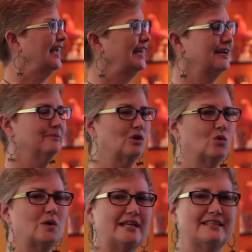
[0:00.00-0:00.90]
And I'm
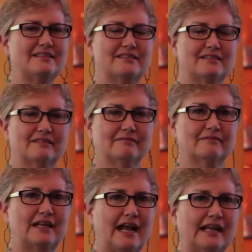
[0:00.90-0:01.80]
always
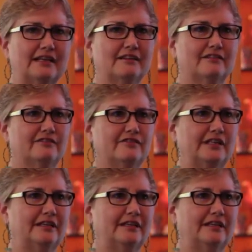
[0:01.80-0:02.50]
kind of